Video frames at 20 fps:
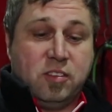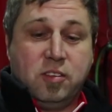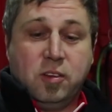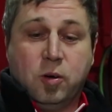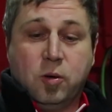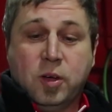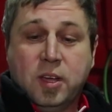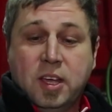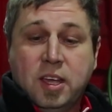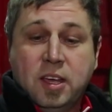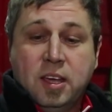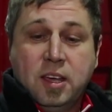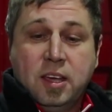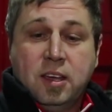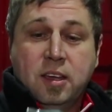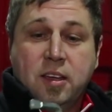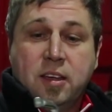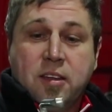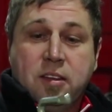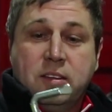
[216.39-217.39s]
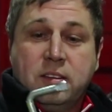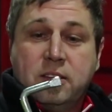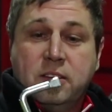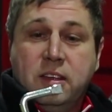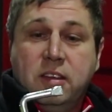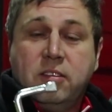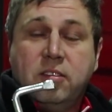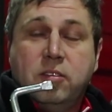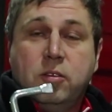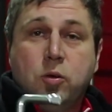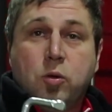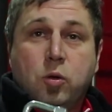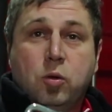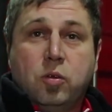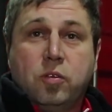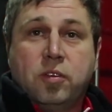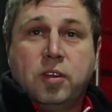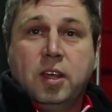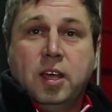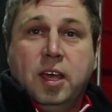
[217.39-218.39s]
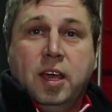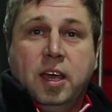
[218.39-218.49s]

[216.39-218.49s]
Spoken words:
So these tools,